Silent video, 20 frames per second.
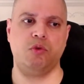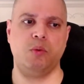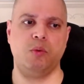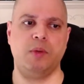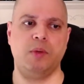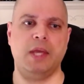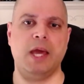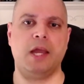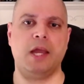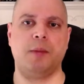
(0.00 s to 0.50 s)

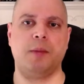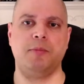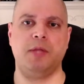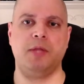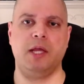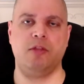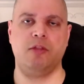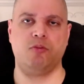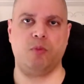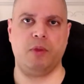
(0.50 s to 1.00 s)
get
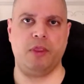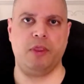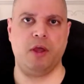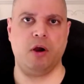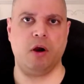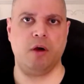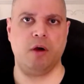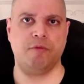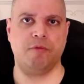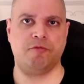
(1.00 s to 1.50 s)
updates when there
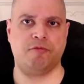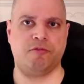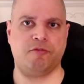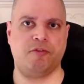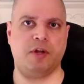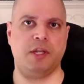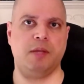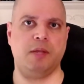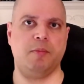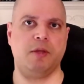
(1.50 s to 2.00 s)
are
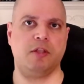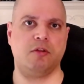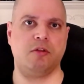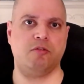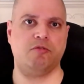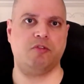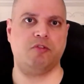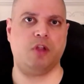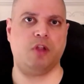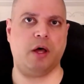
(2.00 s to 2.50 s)
fundamental
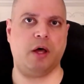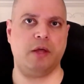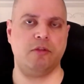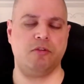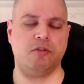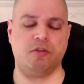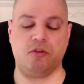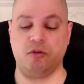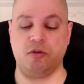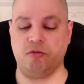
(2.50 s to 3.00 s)
flaws.
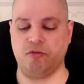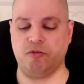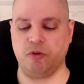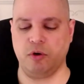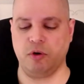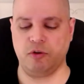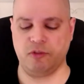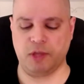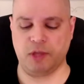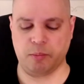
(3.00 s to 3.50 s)
So for
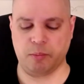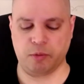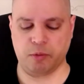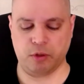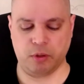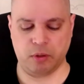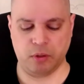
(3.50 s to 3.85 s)
example,